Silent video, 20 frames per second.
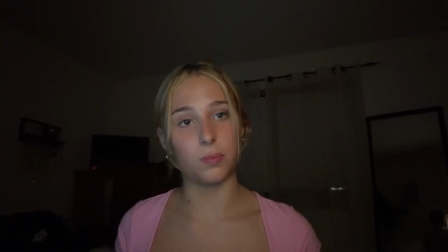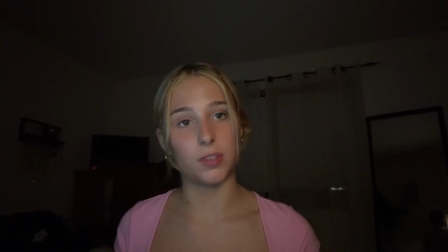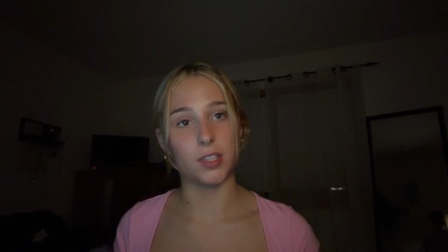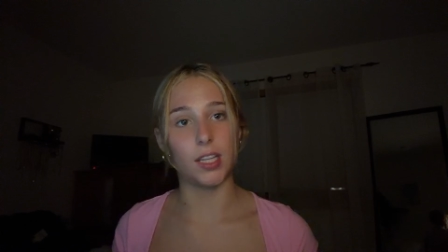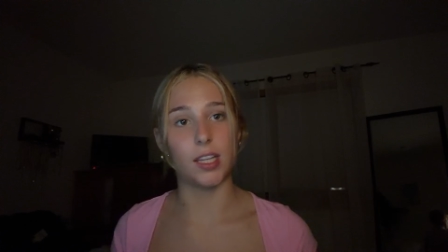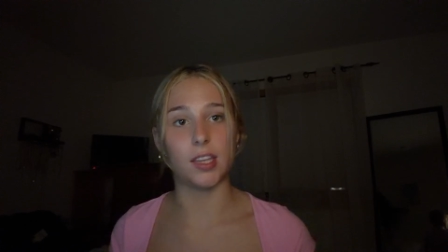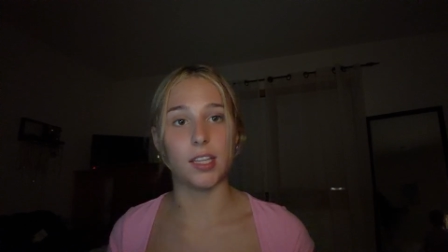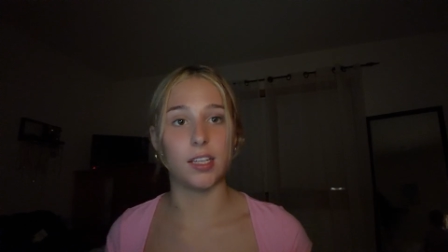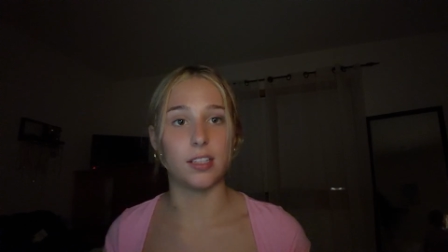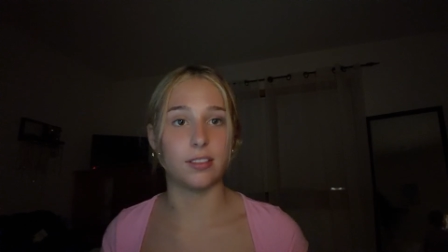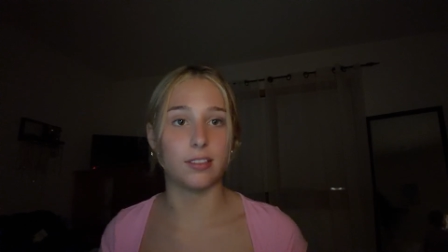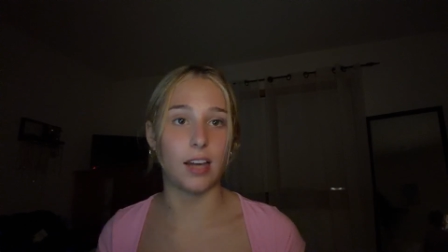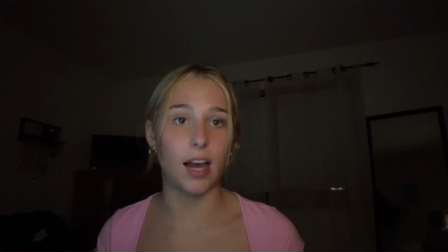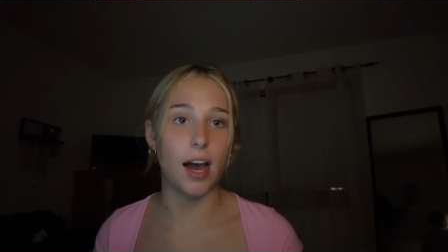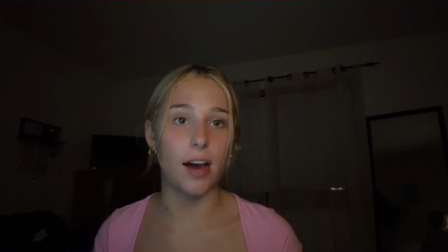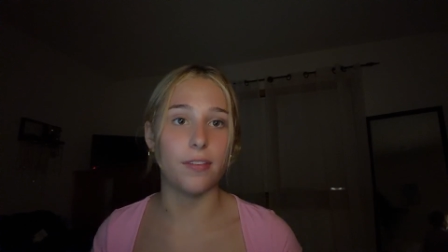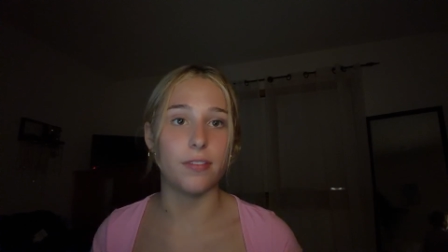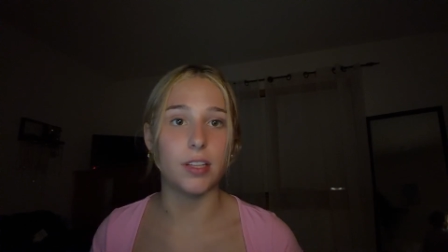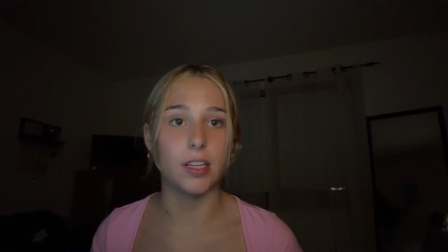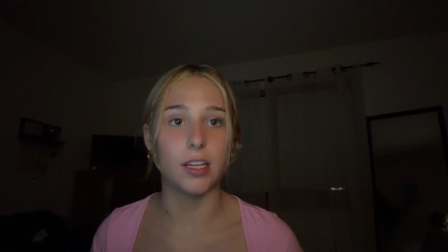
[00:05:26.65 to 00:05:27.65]
They think it's
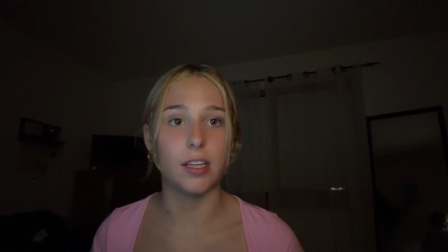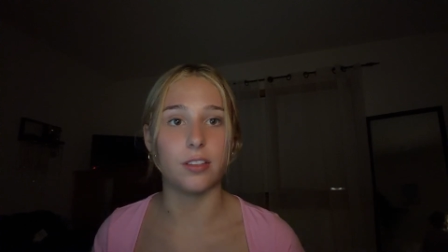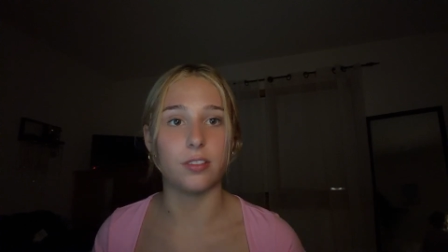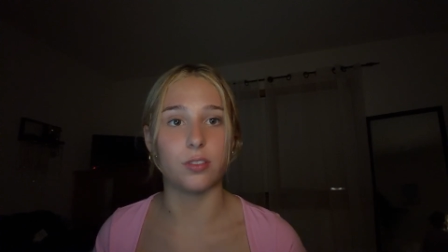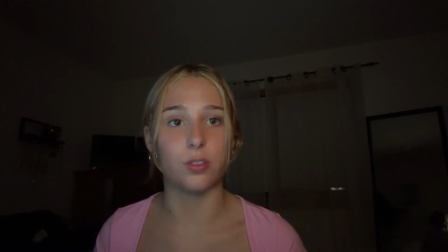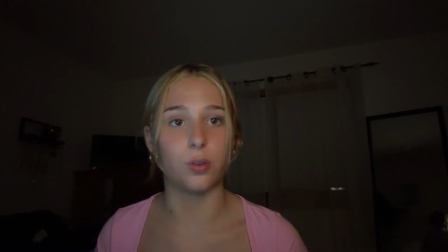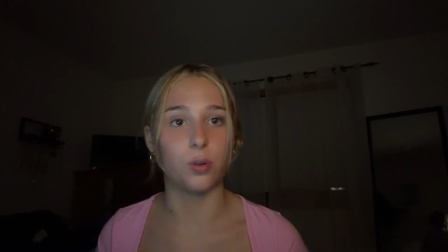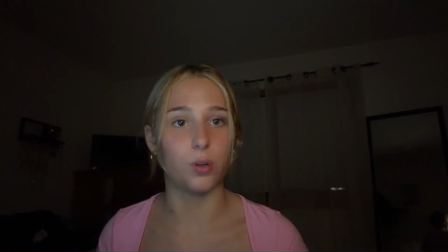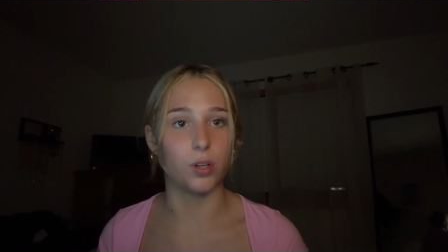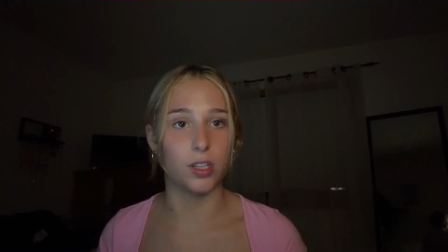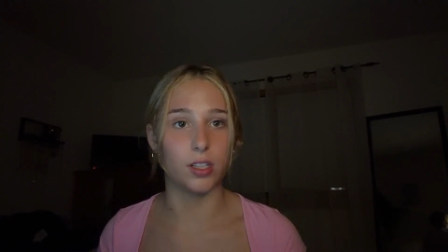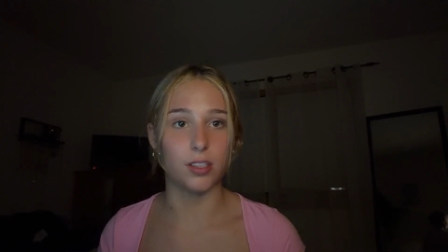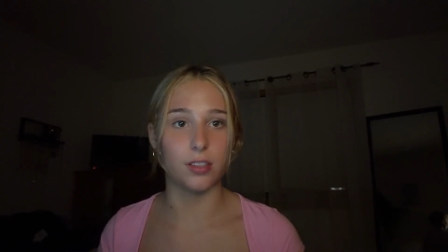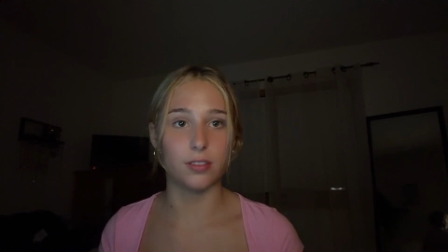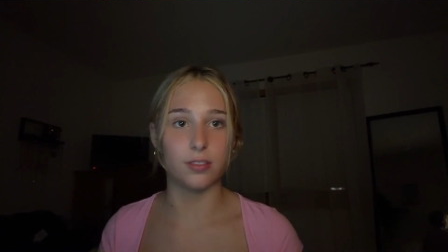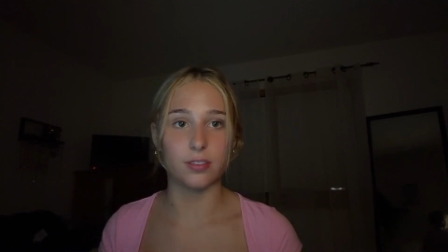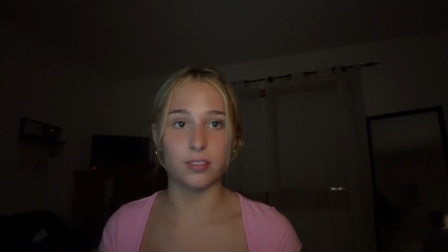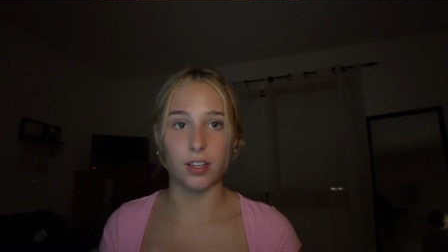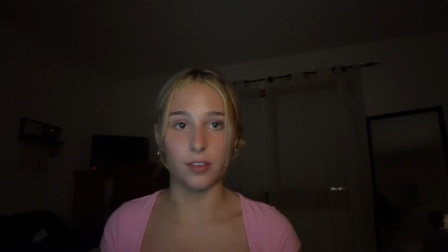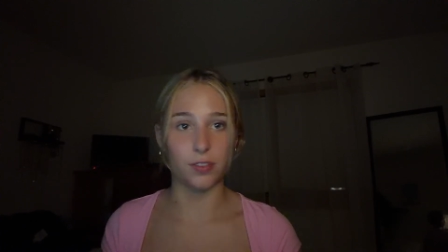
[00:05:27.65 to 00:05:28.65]
obvious or
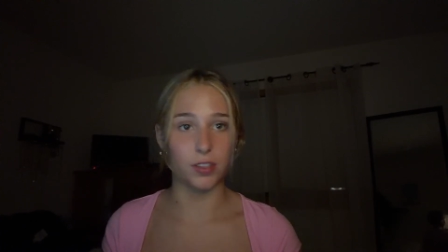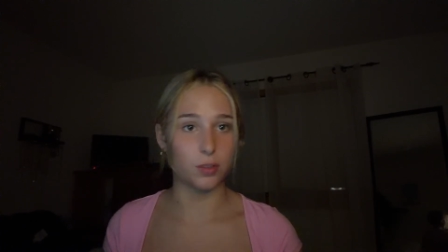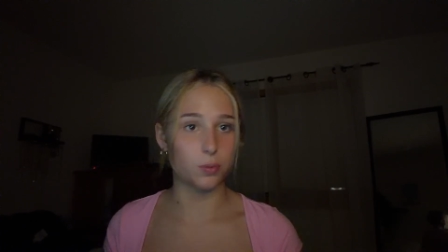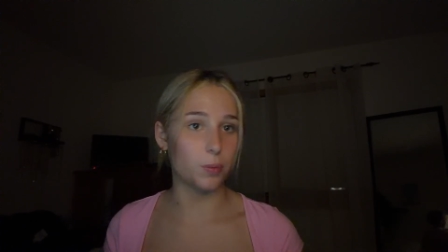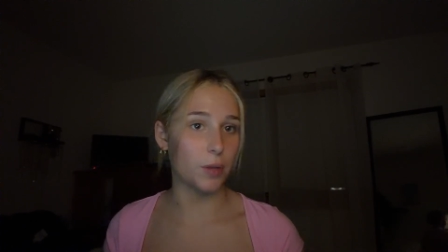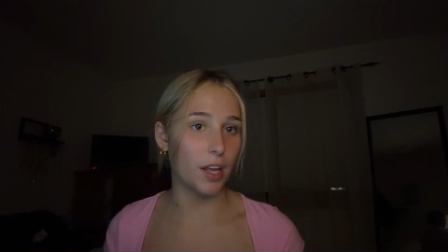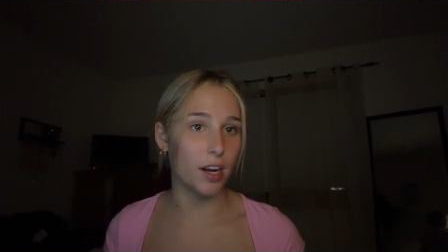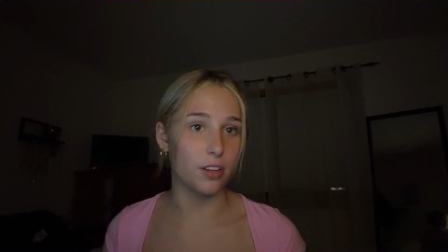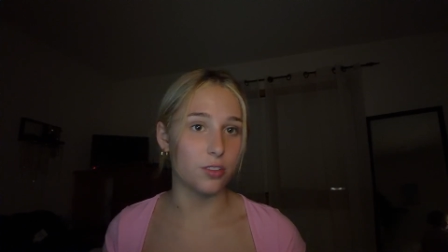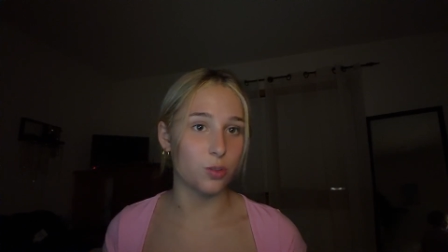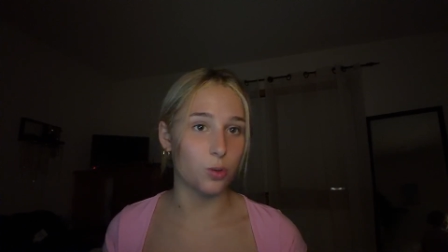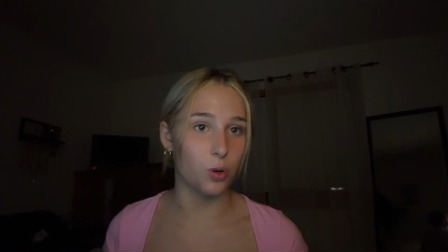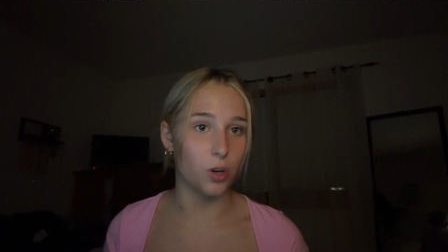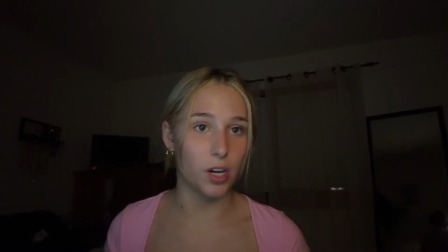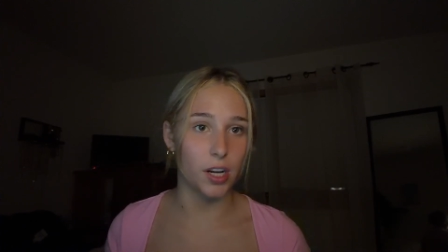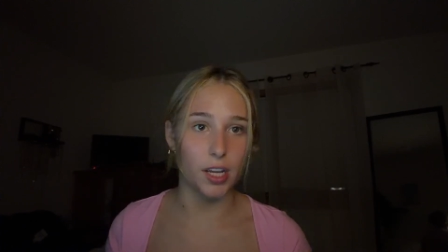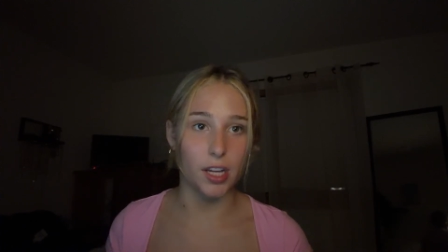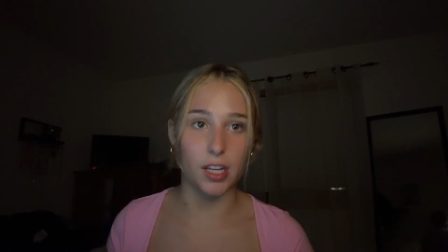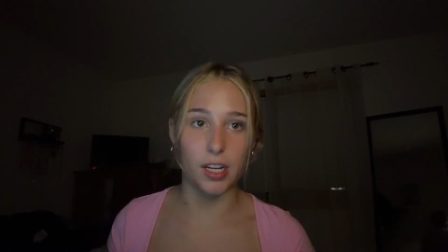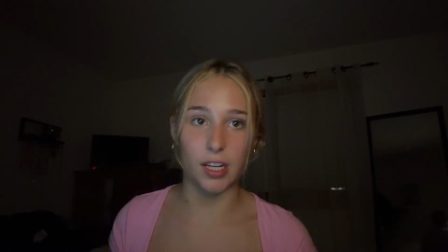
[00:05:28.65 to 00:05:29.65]

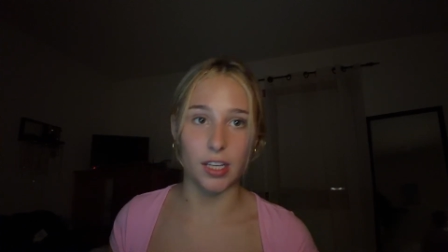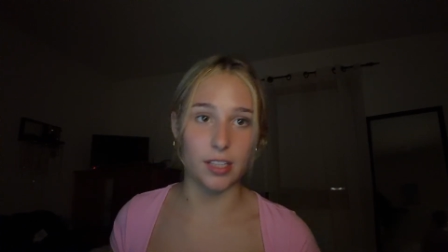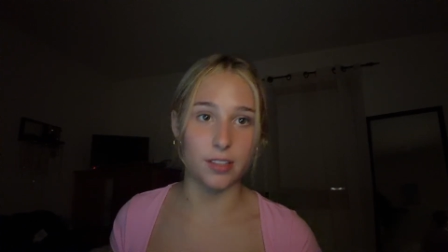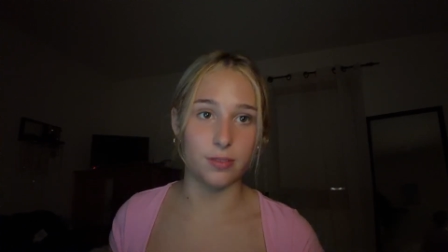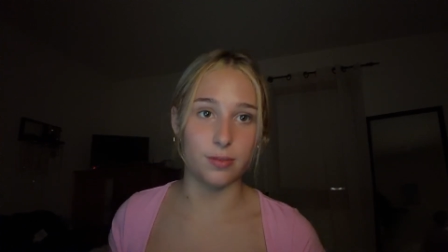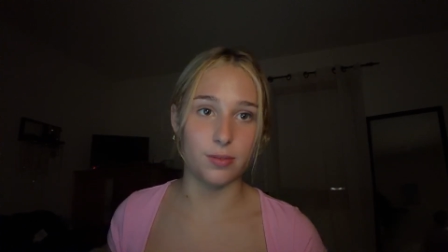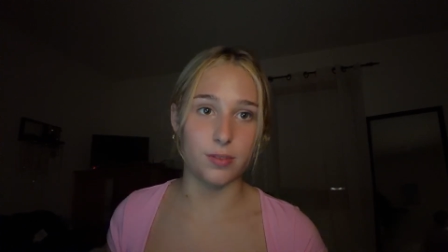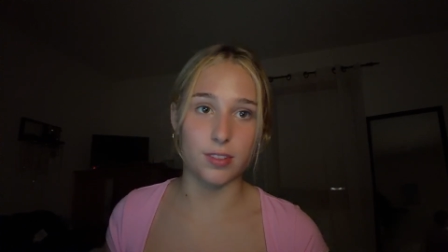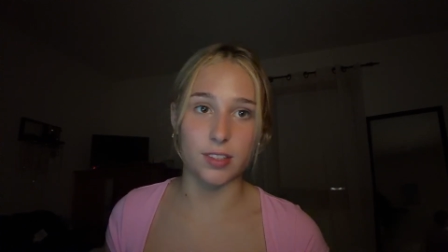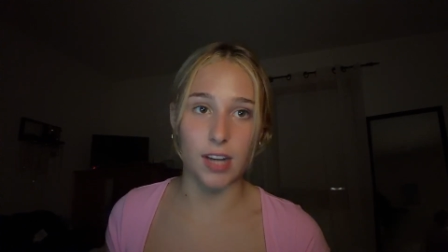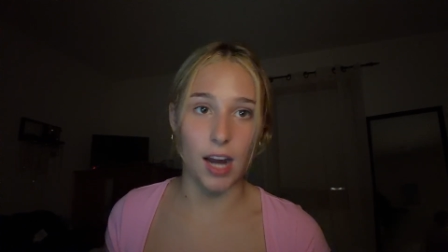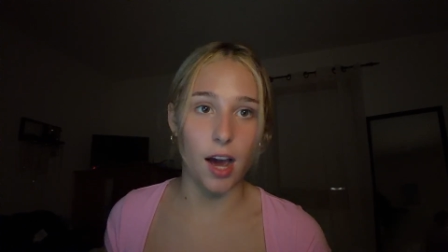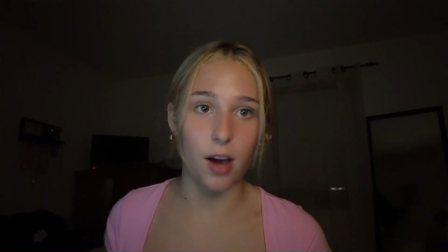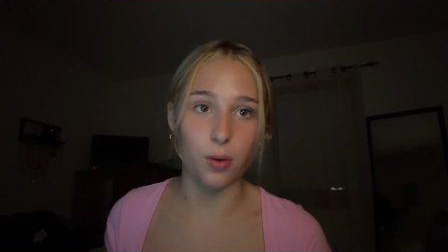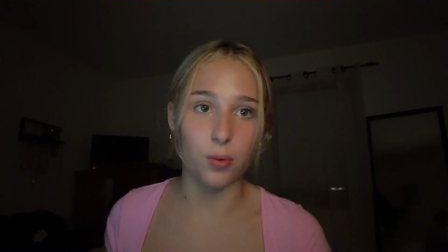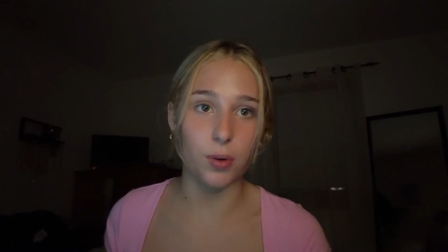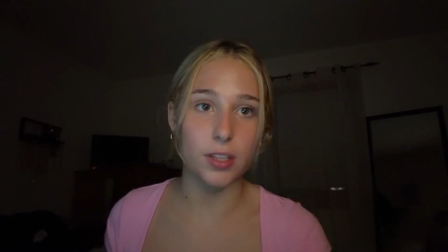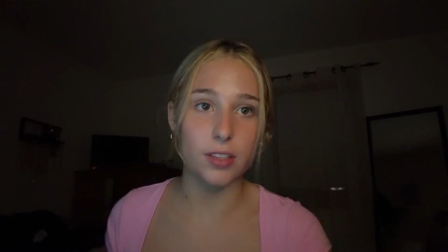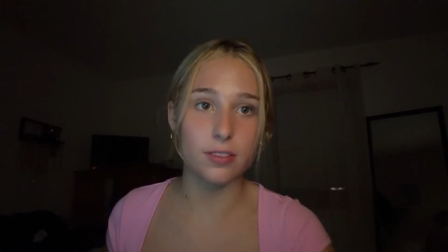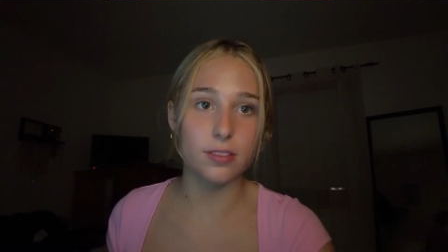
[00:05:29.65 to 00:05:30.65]
self-explanatory, and it's not
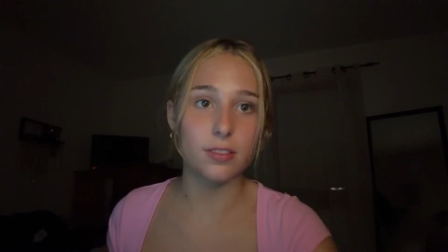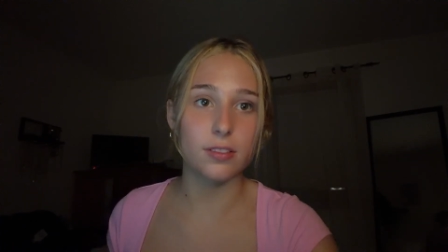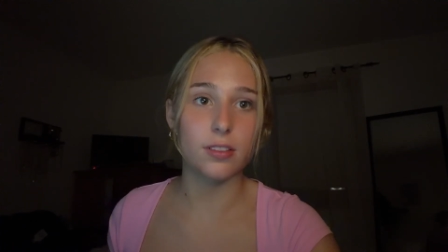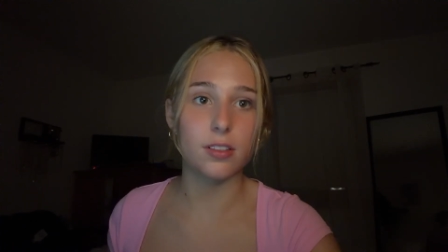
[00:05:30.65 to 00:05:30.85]
always.